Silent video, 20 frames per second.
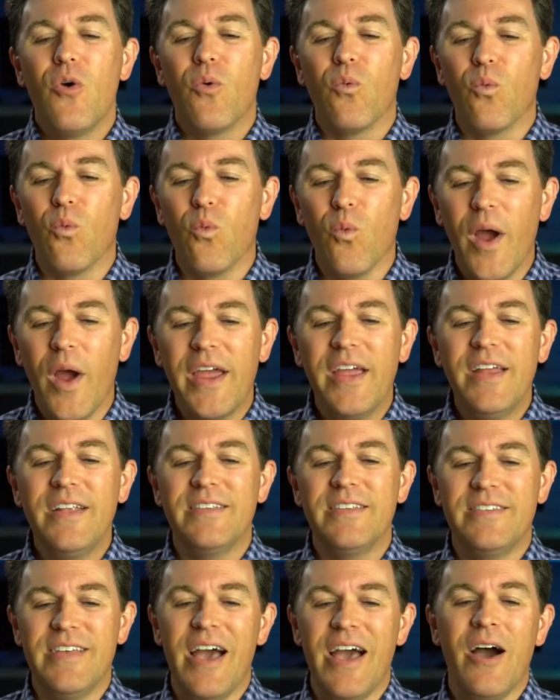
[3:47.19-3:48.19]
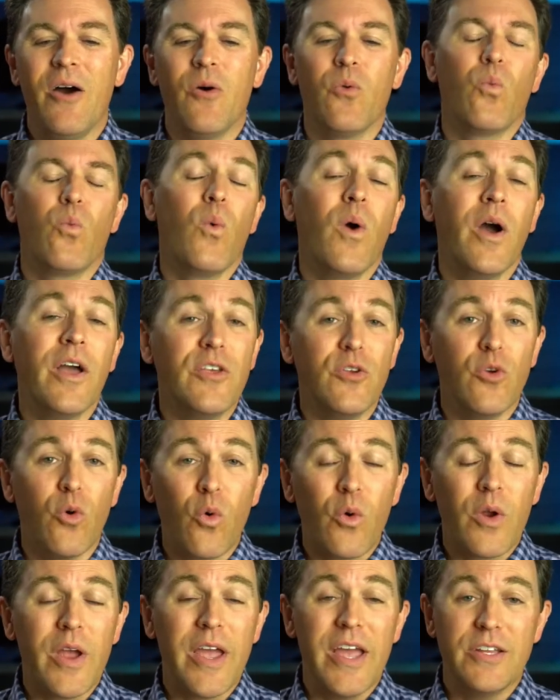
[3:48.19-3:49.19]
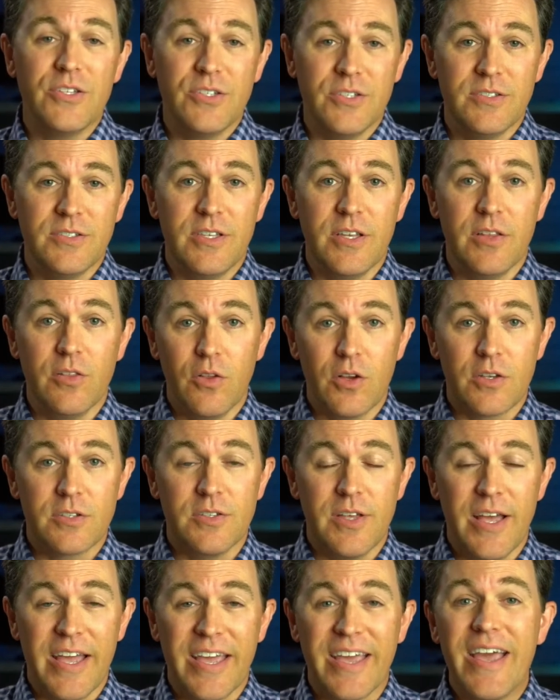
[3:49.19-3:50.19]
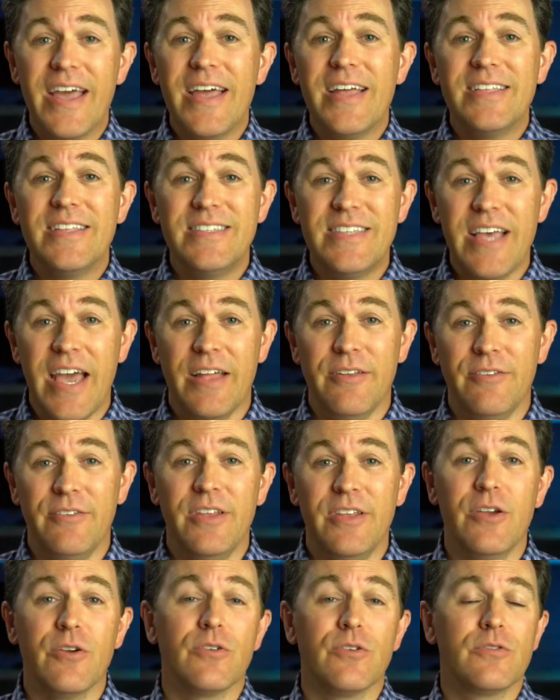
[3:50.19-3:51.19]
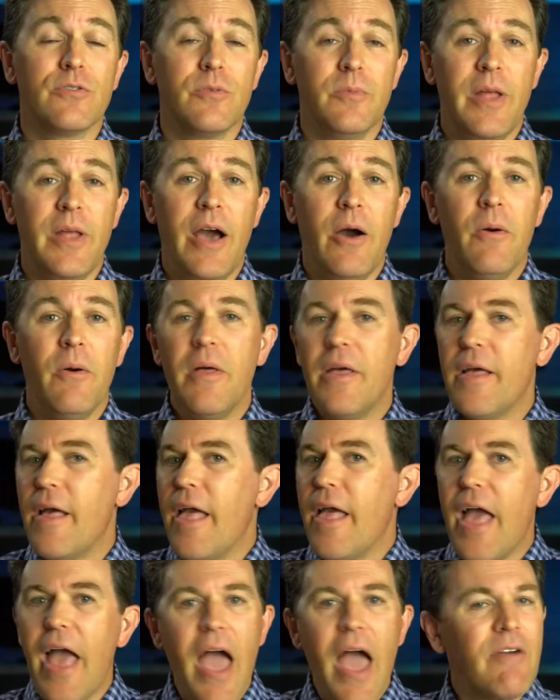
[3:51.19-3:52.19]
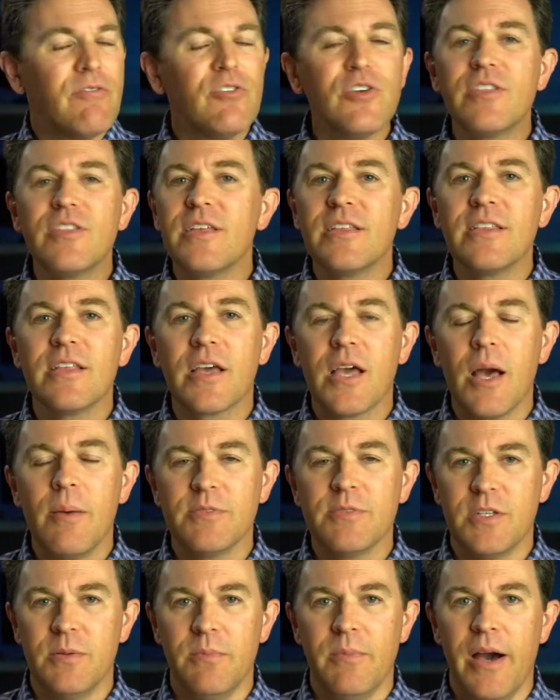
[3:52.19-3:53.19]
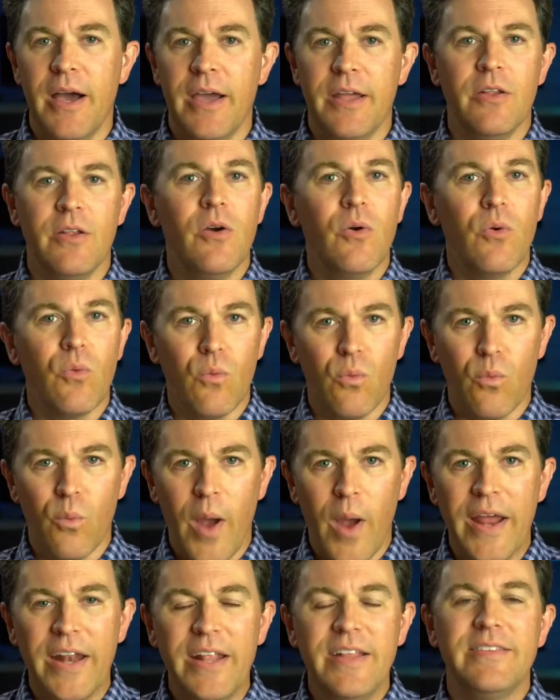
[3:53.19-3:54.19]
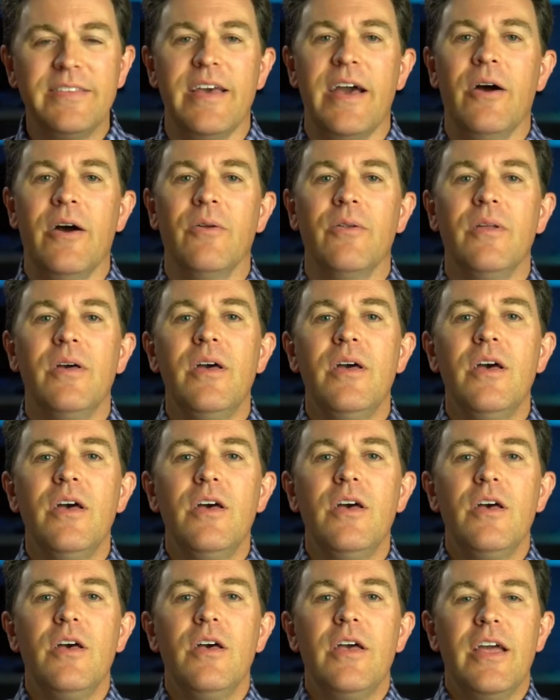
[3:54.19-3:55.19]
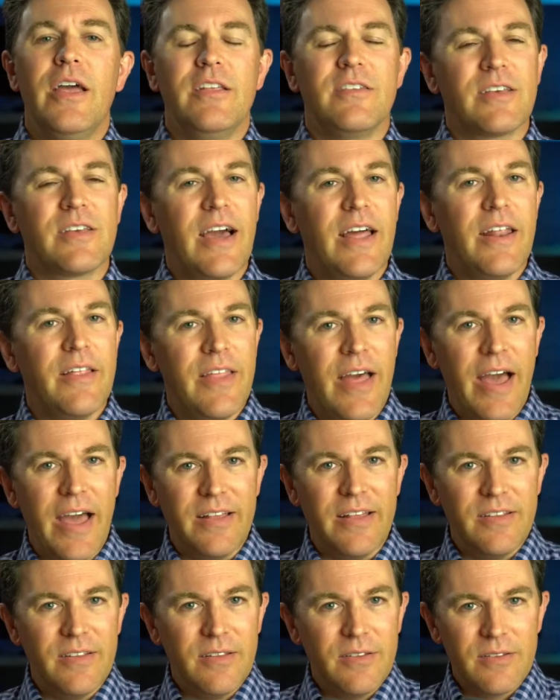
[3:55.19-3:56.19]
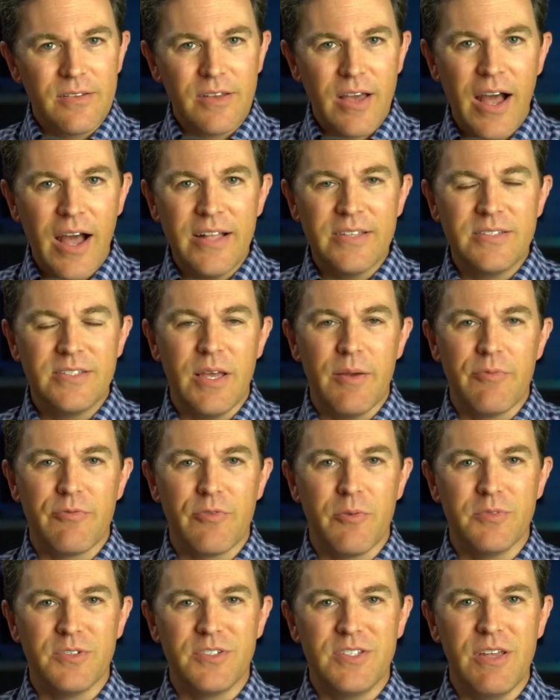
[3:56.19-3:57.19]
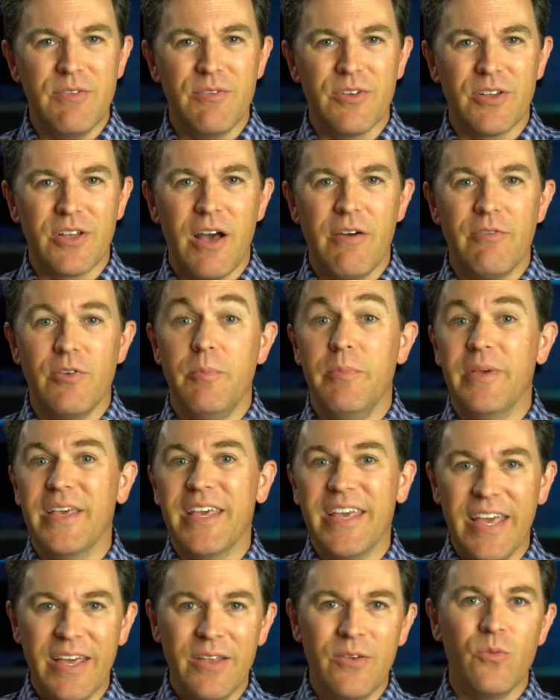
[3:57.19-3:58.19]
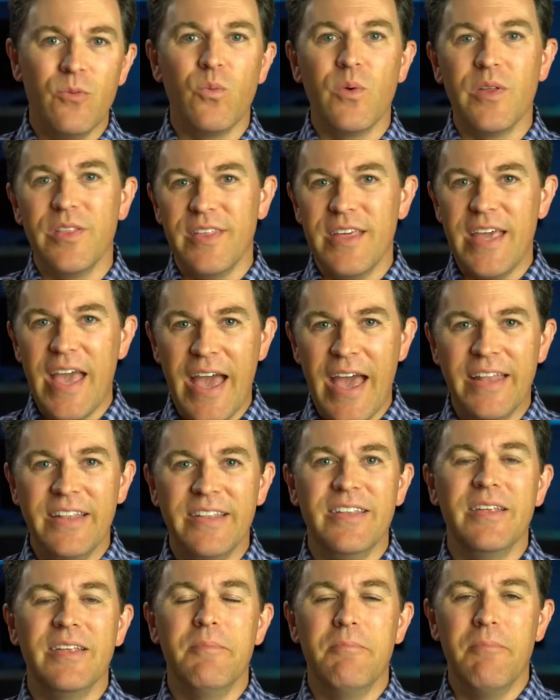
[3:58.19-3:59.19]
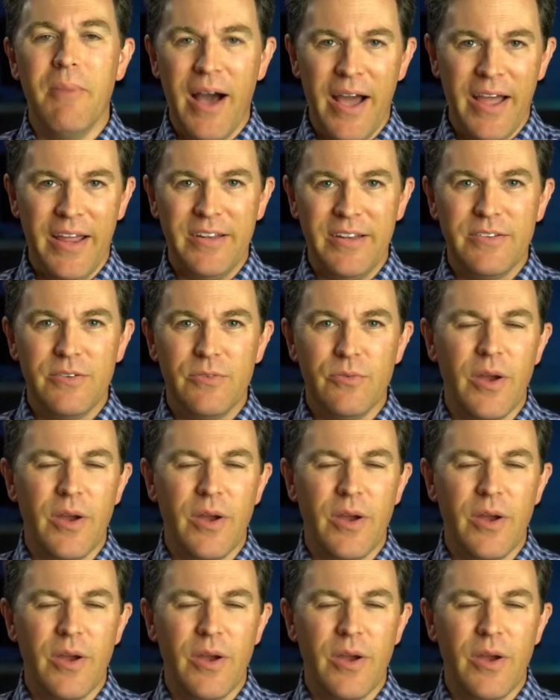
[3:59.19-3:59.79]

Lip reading: Write down what your agency looks like 10 years from now. Everything that comes to mind, write it down. It's kind of that concept from Stephen Covey, begin with the end in mind.